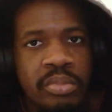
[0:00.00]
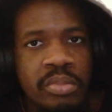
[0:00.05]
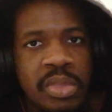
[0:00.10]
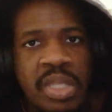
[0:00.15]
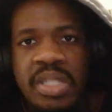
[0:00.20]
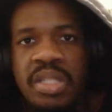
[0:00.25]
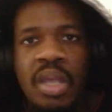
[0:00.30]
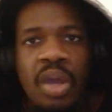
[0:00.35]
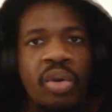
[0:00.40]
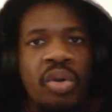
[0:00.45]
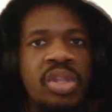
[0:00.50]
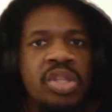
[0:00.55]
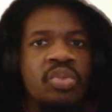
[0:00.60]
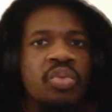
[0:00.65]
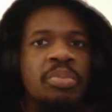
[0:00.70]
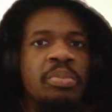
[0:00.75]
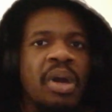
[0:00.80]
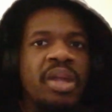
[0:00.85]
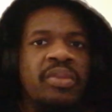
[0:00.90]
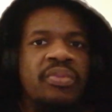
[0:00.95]
He's not going to
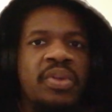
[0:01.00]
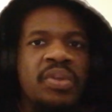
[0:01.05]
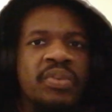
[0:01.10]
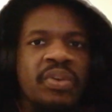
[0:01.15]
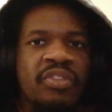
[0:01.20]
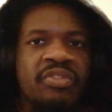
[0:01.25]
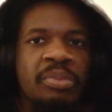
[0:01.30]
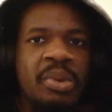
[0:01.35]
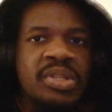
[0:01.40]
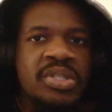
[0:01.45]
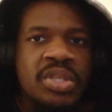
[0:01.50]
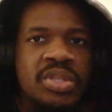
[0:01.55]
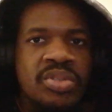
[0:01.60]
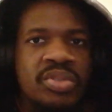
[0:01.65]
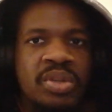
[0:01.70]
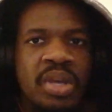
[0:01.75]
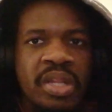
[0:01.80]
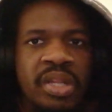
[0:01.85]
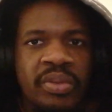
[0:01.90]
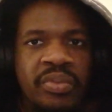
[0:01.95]
win by the favor of
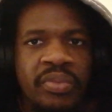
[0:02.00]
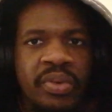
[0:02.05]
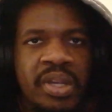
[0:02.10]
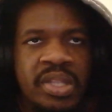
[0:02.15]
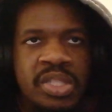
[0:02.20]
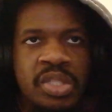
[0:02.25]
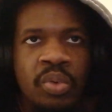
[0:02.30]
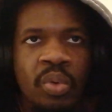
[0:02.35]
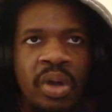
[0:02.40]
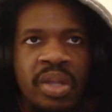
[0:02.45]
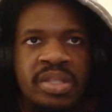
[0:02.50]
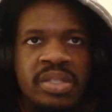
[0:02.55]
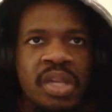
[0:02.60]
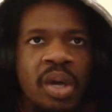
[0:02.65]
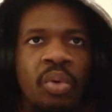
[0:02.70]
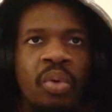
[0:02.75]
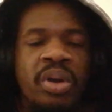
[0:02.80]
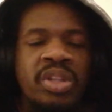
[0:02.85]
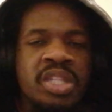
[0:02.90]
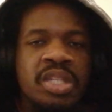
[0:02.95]
Manchester United fans, the ones
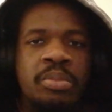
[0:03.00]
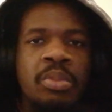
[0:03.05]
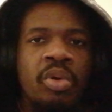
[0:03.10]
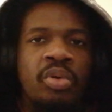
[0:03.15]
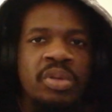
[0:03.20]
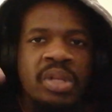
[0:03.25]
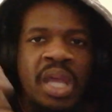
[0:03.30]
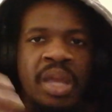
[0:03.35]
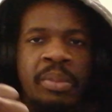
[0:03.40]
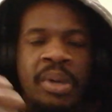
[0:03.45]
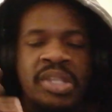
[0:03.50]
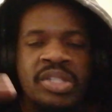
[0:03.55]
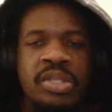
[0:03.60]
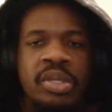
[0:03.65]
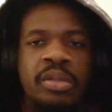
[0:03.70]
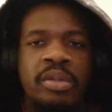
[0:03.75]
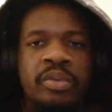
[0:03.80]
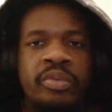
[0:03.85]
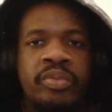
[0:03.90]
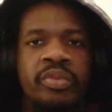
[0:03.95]
that want him out, like
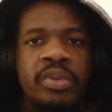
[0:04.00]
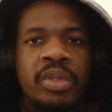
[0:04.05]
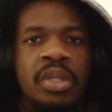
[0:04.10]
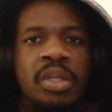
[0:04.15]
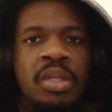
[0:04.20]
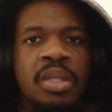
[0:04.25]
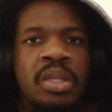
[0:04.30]
myself